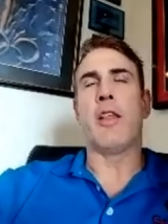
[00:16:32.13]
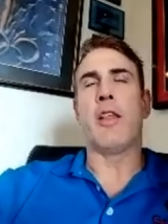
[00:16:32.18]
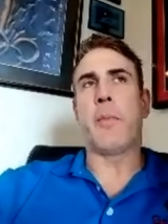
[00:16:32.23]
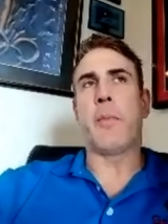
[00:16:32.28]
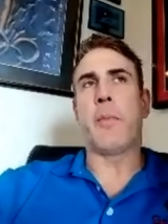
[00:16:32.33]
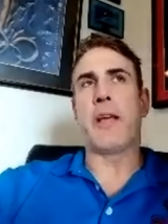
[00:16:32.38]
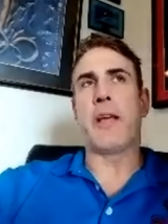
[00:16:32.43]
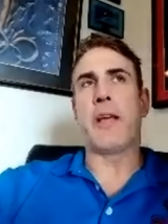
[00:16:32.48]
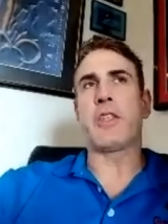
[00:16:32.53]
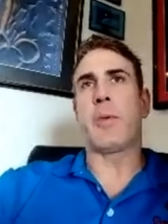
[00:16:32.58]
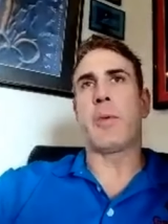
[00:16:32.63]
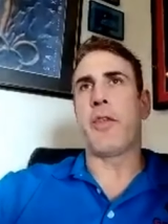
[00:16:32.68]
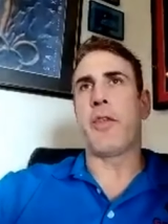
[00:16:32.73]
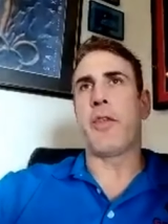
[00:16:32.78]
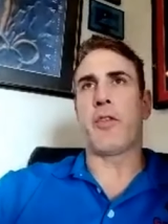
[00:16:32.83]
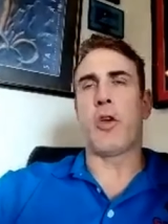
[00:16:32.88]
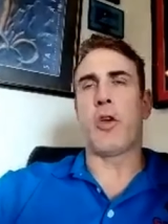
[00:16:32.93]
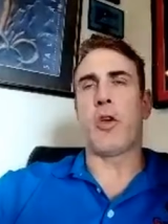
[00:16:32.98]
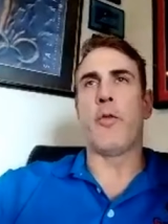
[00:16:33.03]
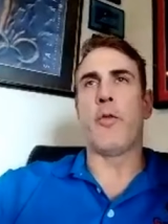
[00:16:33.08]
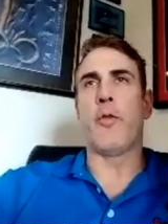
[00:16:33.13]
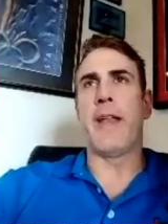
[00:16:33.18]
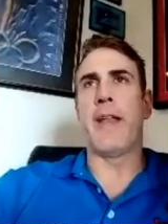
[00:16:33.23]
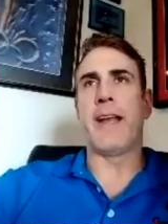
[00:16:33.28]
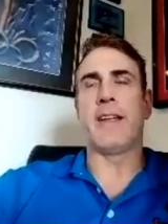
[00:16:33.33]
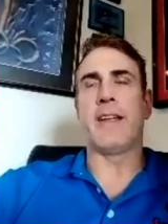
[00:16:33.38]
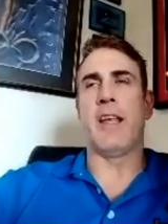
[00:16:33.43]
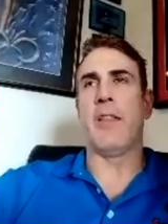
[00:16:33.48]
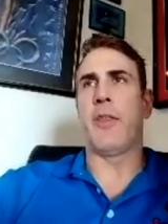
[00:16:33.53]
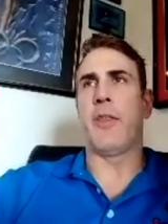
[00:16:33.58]
especially with this
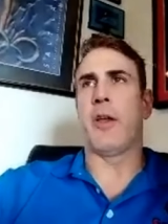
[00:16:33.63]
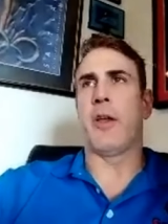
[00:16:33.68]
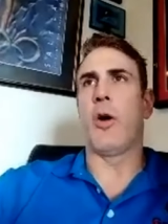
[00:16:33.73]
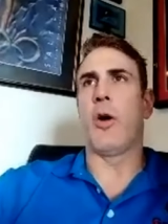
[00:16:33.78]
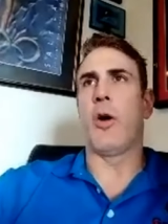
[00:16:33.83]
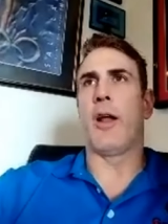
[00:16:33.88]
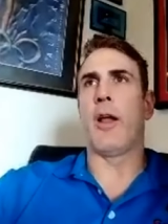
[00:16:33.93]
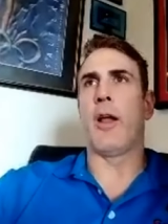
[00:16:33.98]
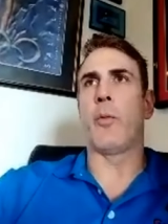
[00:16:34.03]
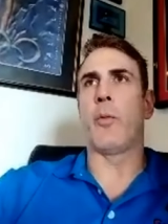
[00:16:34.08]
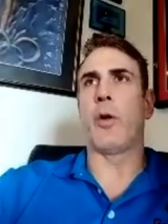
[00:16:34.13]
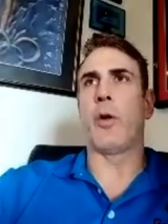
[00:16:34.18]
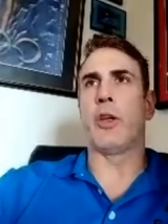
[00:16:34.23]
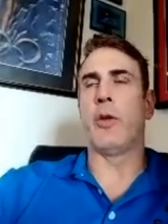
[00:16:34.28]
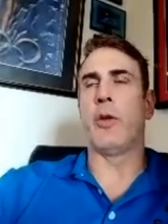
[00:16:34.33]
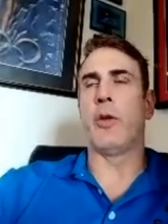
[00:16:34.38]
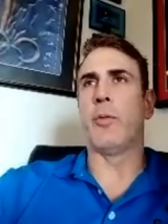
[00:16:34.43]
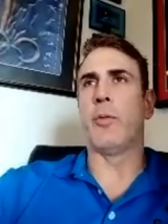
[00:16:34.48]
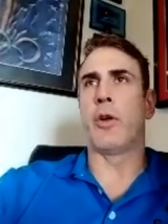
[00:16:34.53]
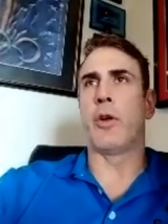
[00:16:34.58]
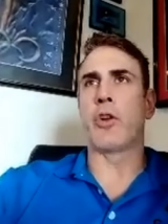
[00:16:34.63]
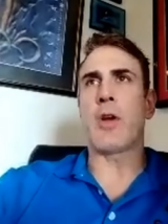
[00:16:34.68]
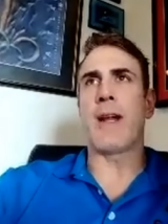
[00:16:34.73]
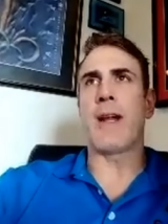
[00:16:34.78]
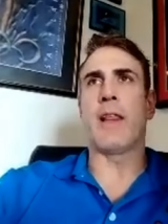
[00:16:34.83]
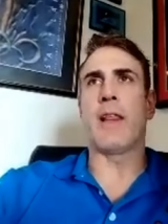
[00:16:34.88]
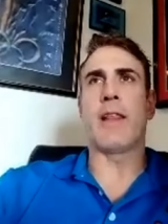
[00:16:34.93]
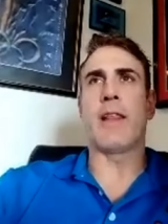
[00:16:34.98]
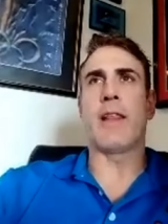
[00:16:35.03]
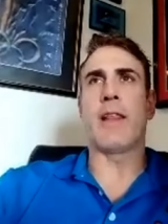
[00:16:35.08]
COVID 19 thing going on, where you,
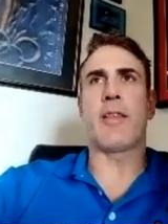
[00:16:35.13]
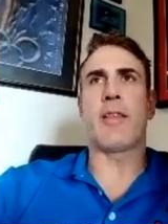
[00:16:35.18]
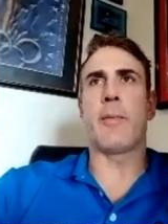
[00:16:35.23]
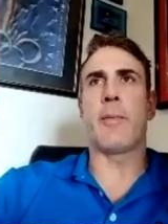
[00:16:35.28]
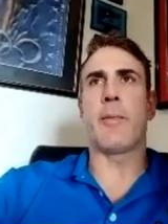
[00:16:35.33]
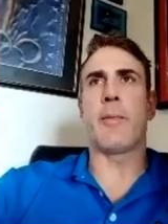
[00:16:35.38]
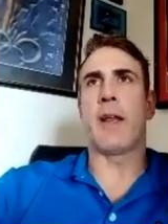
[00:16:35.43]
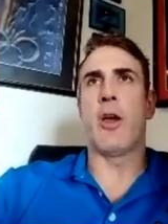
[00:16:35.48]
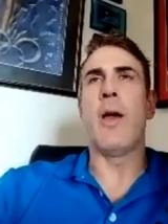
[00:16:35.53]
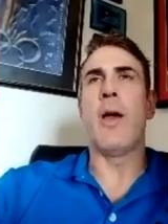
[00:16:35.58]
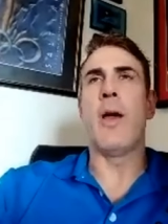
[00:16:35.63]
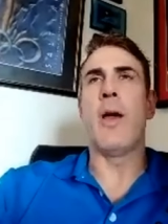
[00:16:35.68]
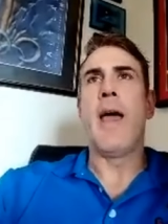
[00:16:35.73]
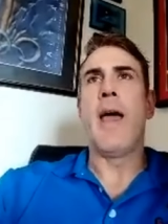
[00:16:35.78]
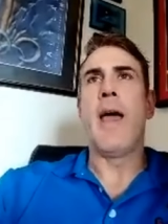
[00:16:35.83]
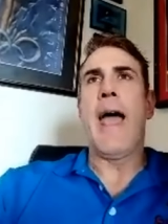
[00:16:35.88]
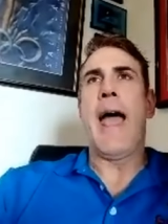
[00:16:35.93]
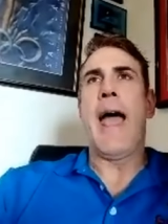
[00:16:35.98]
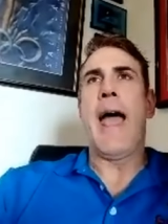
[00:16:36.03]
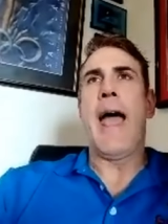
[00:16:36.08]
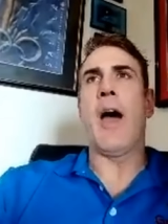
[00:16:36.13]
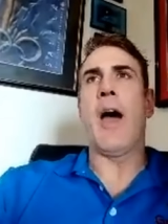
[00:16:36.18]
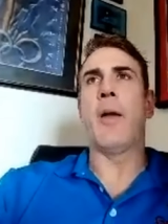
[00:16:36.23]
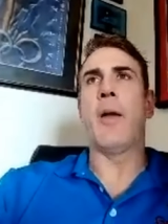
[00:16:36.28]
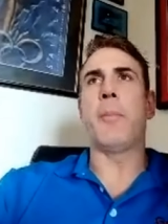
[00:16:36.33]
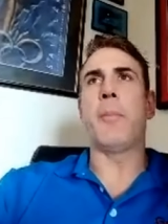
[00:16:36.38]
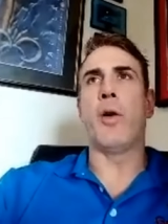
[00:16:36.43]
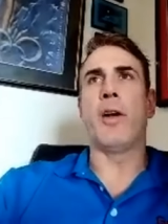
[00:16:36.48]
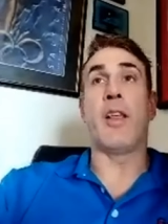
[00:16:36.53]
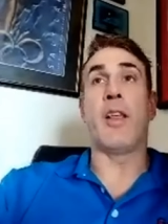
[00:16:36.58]
you're trying to let somebody know
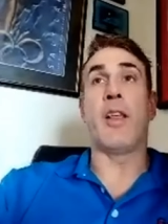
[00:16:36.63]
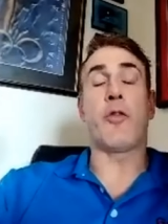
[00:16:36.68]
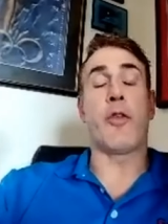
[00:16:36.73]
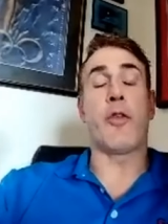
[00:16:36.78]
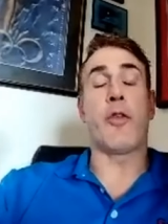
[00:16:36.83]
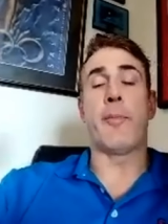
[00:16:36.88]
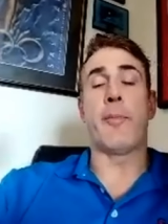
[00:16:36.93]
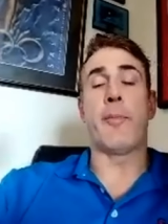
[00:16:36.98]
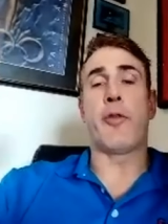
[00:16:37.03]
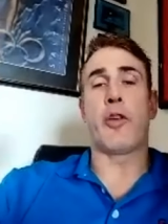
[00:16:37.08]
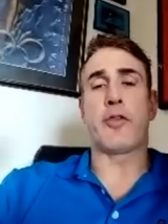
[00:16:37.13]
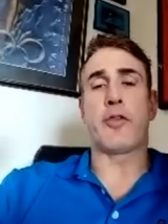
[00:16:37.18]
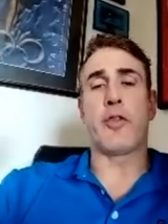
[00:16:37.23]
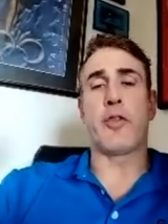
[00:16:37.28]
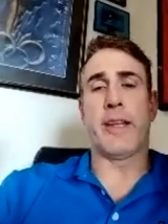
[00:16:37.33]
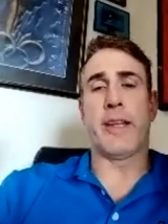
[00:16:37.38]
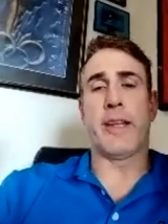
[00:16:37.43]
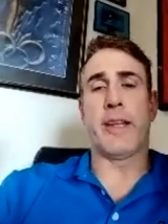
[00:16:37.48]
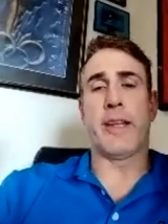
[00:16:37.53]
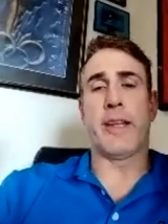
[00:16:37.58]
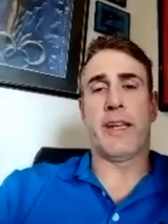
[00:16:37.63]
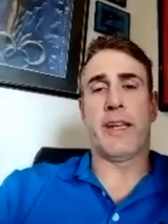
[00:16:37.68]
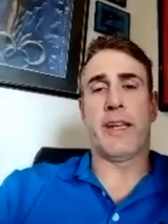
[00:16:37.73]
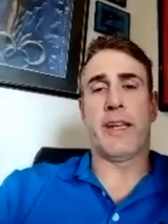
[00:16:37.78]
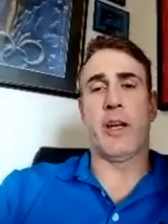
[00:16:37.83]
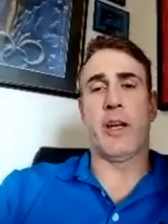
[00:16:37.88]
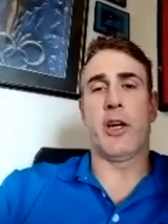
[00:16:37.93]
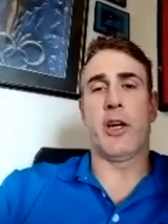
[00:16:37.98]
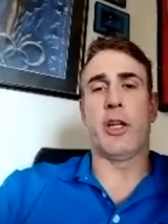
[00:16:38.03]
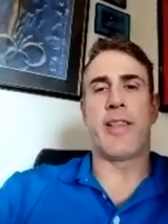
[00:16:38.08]
how important it is for them, first of all, to
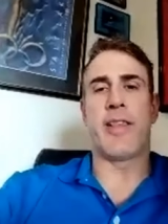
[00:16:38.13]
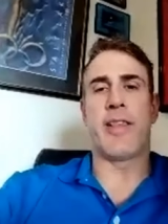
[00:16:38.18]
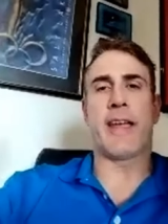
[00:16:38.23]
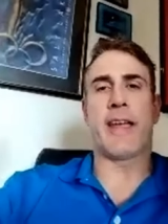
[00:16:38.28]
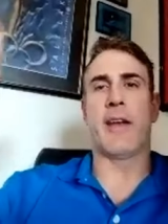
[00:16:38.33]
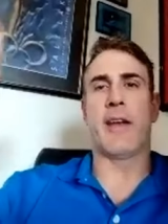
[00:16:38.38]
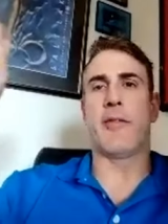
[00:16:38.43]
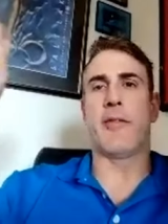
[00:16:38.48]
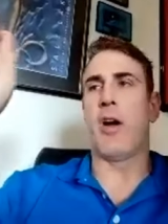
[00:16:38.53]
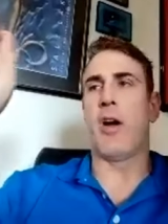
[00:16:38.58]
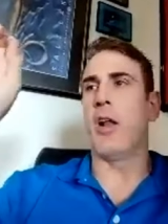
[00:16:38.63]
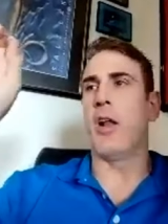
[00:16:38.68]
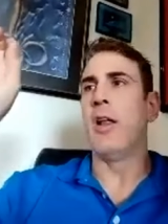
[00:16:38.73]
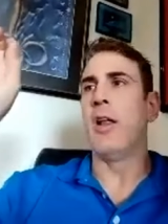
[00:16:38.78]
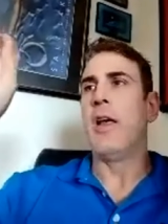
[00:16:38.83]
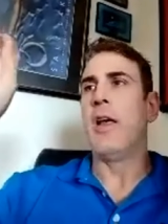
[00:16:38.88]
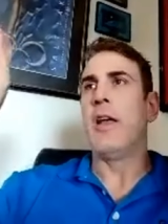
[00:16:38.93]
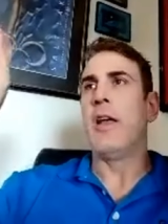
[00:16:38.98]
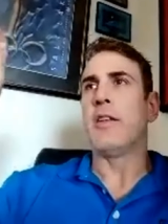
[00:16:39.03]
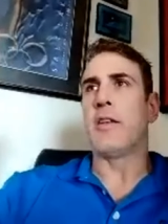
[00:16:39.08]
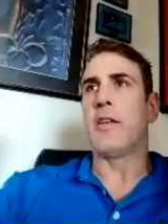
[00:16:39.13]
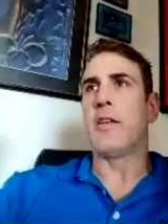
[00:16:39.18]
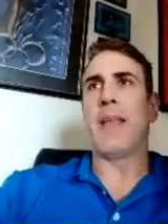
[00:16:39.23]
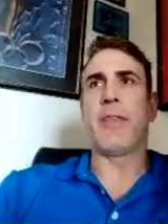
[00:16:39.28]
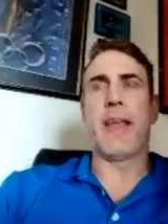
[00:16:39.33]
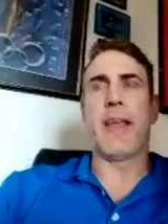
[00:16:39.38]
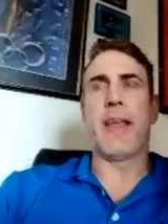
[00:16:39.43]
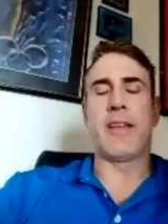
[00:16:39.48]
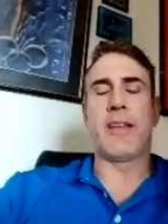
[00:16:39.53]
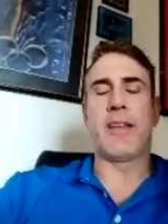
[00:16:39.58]
hear you, and second of all,
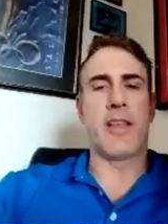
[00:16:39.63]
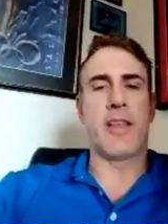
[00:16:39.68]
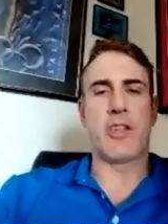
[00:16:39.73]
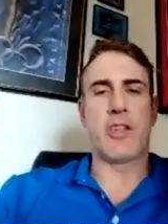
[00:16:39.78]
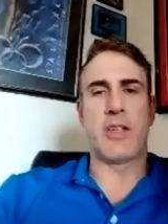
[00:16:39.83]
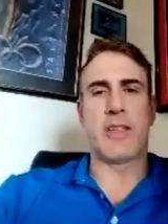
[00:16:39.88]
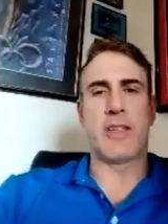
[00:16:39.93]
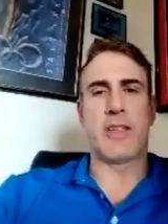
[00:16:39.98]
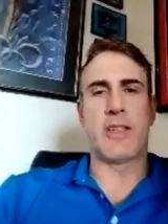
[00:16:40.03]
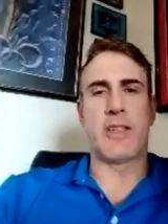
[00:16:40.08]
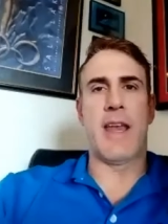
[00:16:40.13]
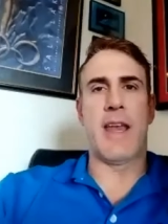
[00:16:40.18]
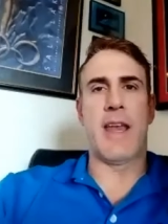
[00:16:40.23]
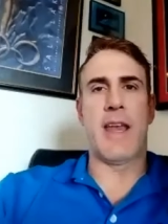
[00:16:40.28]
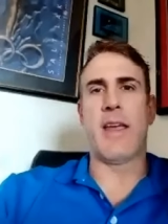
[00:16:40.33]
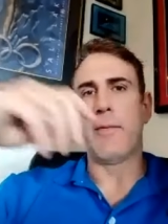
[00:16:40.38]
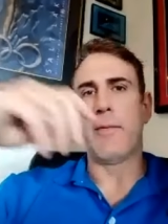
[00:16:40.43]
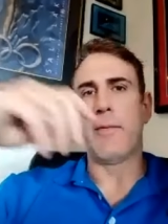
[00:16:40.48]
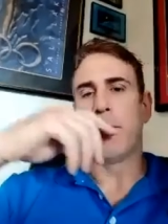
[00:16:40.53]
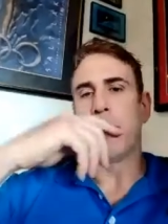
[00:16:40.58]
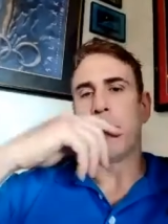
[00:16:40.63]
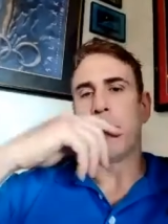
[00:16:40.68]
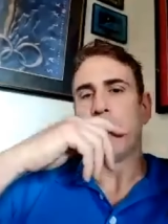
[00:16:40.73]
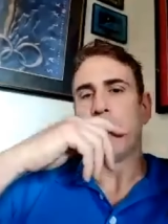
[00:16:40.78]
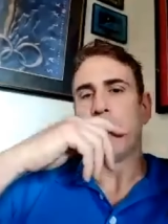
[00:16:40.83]
to make that decision today?